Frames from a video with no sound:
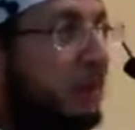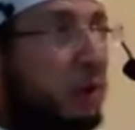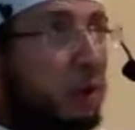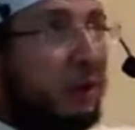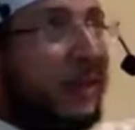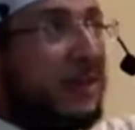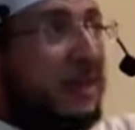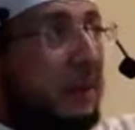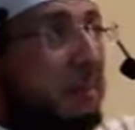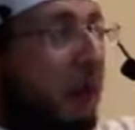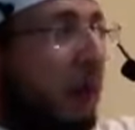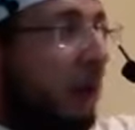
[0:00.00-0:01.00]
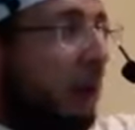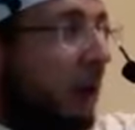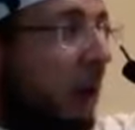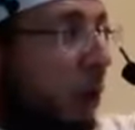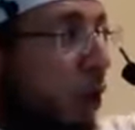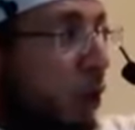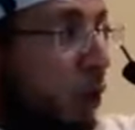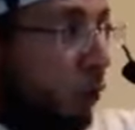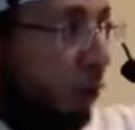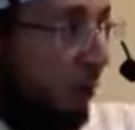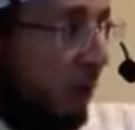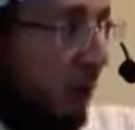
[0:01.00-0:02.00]
So that's the main
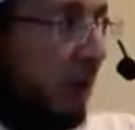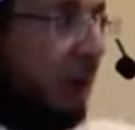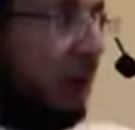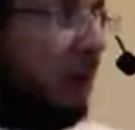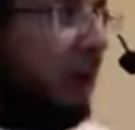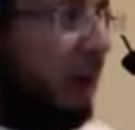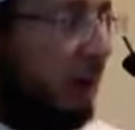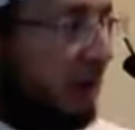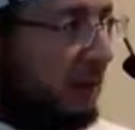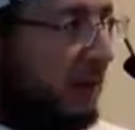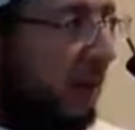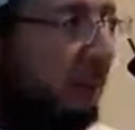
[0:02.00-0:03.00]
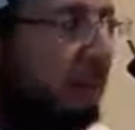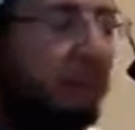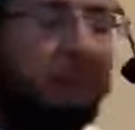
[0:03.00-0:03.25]
rule in Islam.